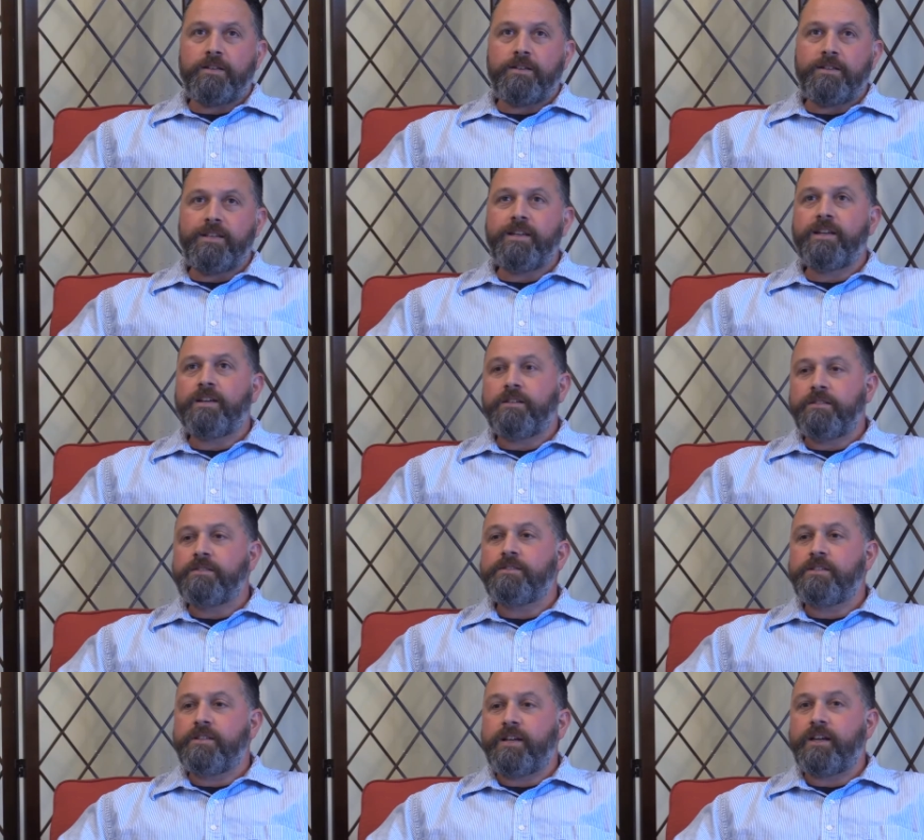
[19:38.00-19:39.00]
Yeah.
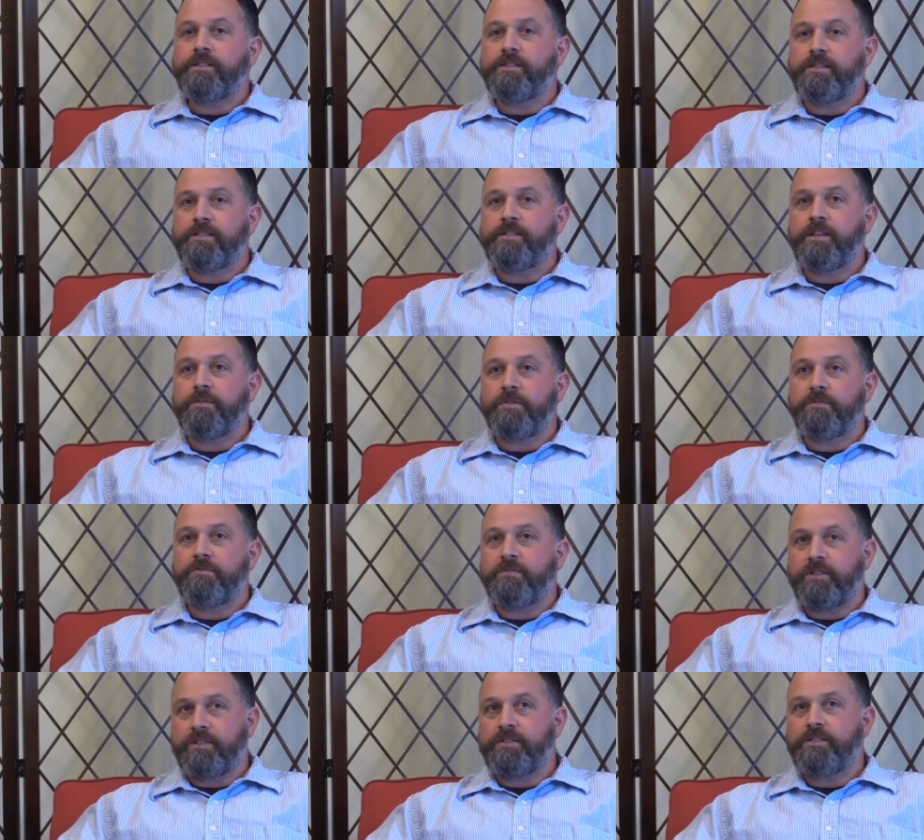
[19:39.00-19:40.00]
See, actually,
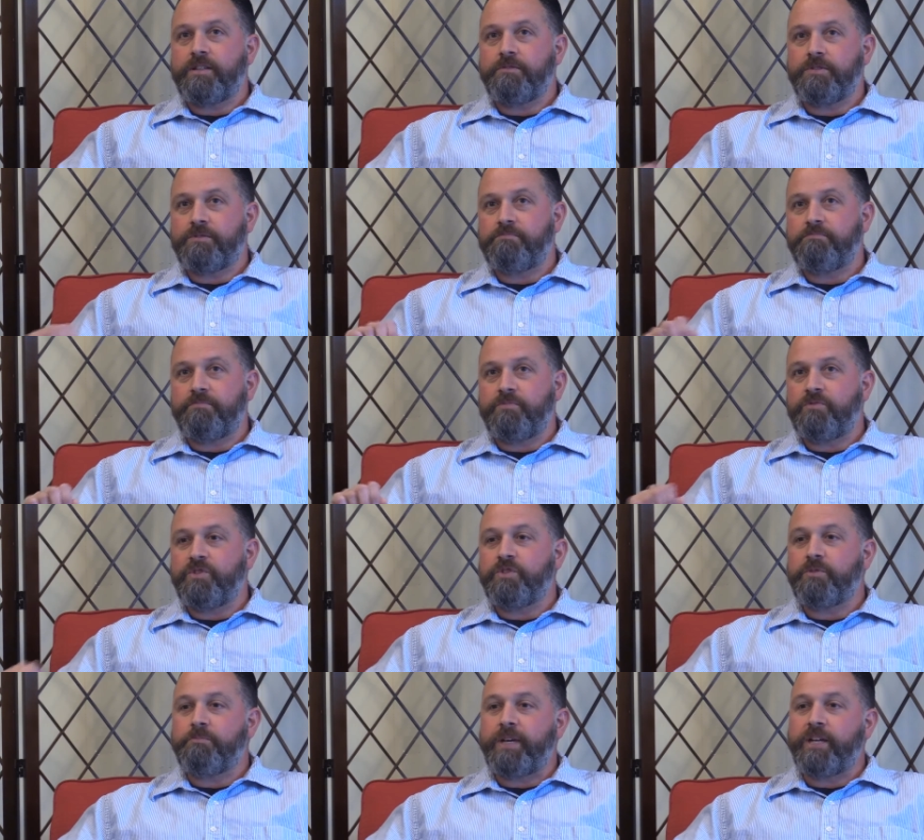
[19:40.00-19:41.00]
Sammy's
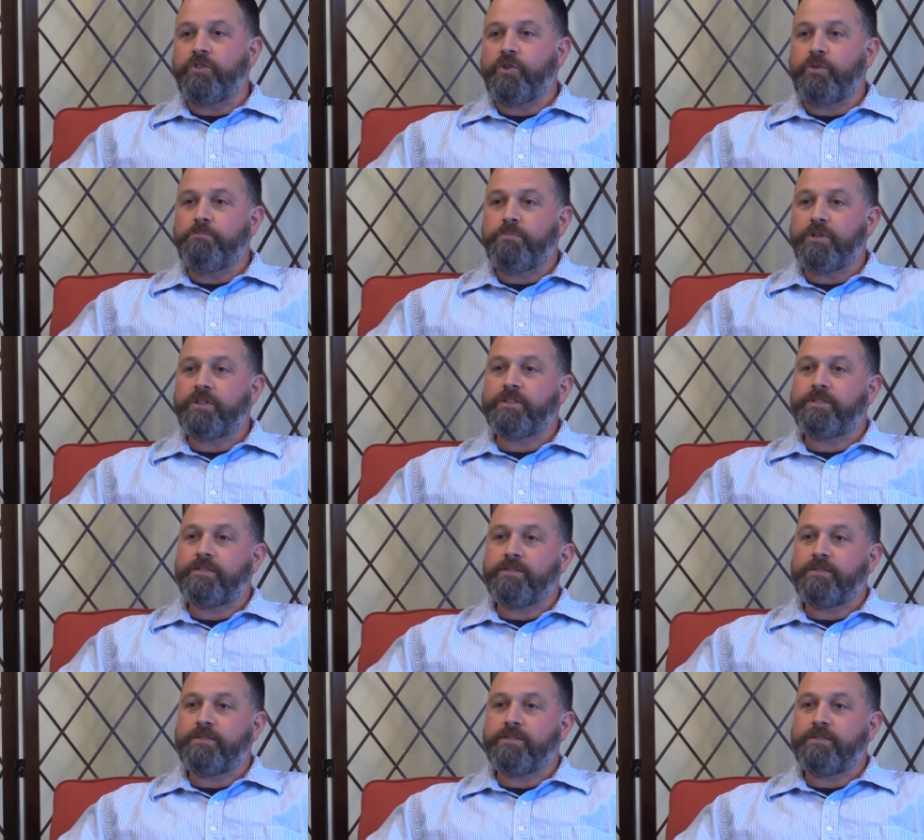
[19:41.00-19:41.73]
made her own books.